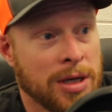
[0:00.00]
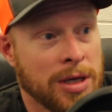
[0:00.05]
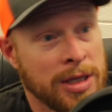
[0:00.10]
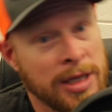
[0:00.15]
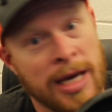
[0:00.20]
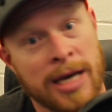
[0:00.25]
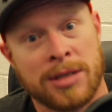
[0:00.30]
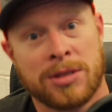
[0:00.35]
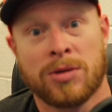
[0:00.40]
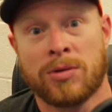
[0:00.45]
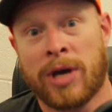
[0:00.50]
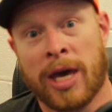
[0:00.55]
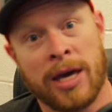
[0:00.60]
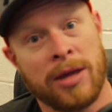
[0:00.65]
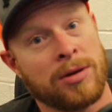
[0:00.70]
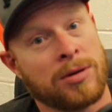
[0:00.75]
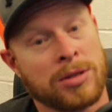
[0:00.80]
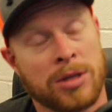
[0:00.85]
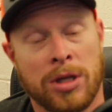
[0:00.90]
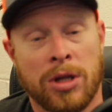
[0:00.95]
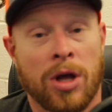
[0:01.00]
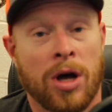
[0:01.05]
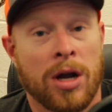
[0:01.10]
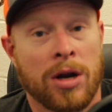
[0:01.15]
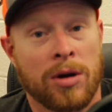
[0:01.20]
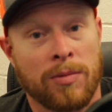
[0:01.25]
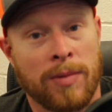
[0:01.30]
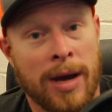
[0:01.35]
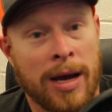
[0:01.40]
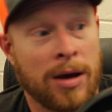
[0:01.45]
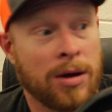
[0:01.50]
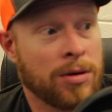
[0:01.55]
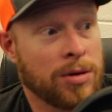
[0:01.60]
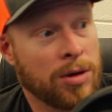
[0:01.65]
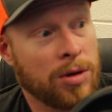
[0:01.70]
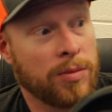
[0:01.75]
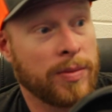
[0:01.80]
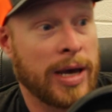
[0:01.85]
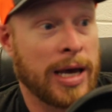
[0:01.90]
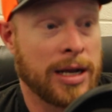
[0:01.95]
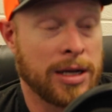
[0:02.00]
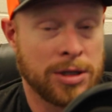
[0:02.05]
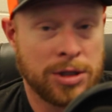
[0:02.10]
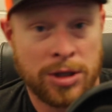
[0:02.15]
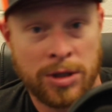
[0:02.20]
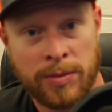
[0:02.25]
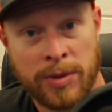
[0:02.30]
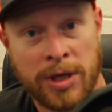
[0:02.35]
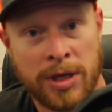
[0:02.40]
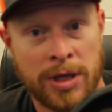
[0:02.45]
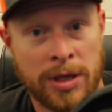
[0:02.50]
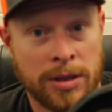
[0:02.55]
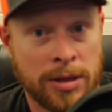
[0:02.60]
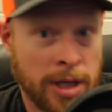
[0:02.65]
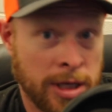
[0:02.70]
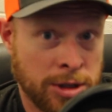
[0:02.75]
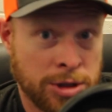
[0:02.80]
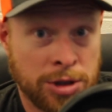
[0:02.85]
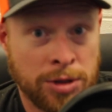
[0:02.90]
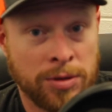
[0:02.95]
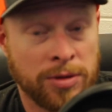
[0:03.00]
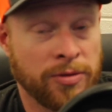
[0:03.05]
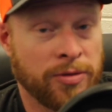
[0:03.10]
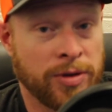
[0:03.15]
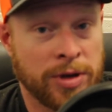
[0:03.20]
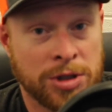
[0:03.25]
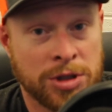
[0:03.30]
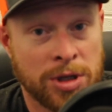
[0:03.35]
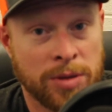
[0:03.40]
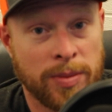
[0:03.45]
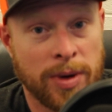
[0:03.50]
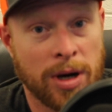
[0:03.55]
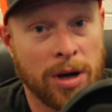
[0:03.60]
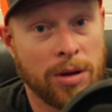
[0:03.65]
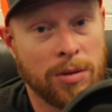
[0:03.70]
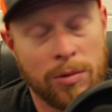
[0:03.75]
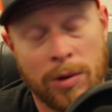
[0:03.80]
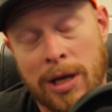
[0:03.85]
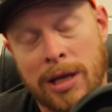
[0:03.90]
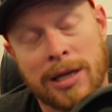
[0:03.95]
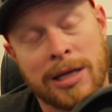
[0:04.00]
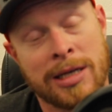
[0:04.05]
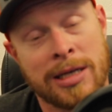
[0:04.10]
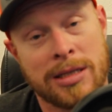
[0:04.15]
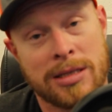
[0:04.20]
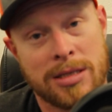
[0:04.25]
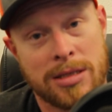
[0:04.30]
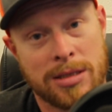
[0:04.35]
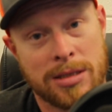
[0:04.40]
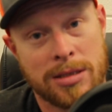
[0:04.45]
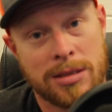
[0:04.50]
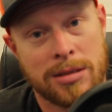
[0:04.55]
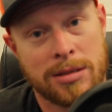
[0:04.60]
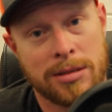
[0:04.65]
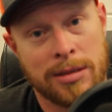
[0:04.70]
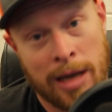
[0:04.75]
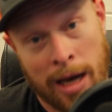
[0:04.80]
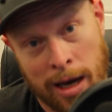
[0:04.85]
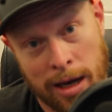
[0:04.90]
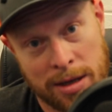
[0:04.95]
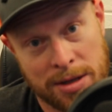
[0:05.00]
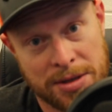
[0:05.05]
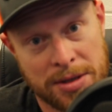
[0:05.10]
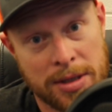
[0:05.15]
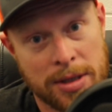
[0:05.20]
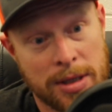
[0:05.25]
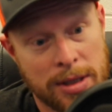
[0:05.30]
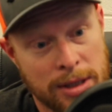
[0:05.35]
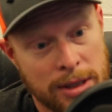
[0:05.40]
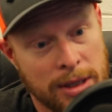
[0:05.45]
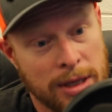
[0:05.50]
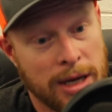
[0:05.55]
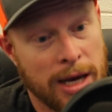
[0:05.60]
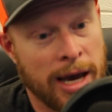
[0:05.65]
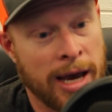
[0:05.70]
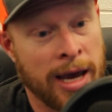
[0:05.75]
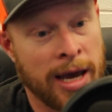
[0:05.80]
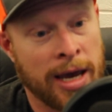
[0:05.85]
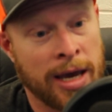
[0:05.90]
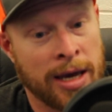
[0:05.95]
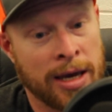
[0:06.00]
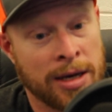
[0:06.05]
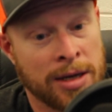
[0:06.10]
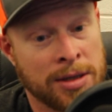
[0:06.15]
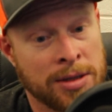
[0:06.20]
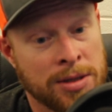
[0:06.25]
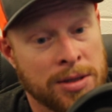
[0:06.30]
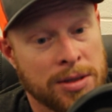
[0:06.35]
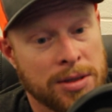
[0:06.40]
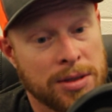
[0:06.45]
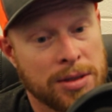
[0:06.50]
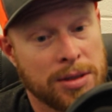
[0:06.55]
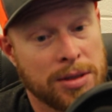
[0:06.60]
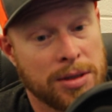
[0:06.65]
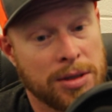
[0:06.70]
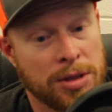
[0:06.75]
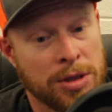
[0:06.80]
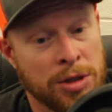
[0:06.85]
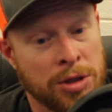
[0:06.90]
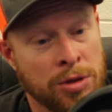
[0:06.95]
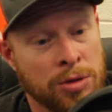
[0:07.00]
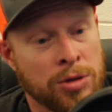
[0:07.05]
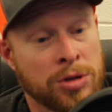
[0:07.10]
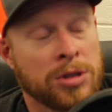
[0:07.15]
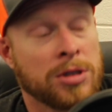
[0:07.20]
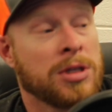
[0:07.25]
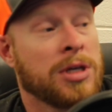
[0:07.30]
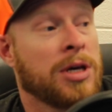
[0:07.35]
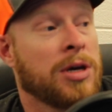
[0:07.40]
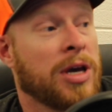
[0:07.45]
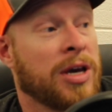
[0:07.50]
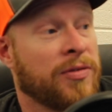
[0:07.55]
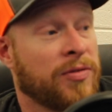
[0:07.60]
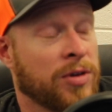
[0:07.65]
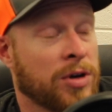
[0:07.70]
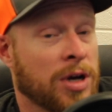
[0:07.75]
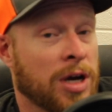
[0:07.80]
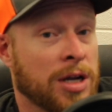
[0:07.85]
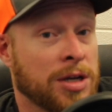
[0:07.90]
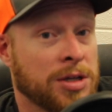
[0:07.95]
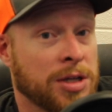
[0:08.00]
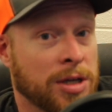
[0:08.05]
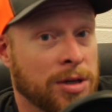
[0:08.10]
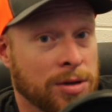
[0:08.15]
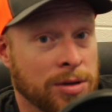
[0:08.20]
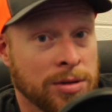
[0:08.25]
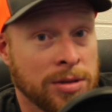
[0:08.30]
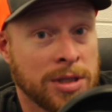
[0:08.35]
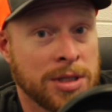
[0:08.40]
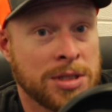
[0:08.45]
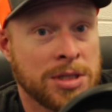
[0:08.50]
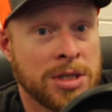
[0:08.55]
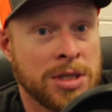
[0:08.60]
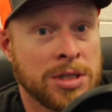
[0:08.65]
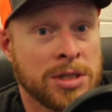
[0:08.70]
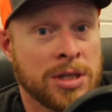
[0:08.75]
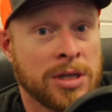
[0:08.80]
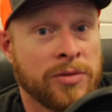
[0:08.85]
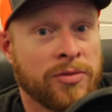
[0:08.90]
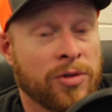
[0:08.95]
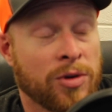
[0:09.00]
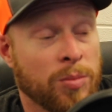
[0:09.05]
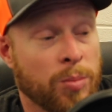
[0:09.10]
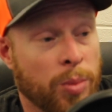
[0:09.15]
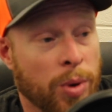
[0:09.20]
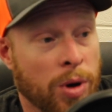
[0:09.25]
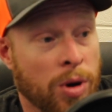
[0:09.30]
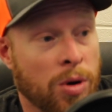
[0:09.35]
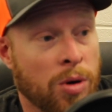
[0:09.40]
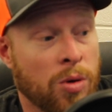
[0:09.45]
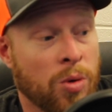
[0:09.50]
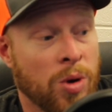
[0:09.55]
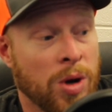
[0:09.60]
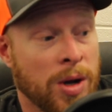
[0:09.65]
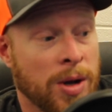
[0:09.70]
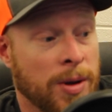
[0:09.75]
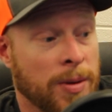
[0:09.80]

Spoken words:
yes, okay, there's a lot around. Oh man, it should be like shooting fish in a barrel. Well, it's not. And usually, if you're hunting early season for bow,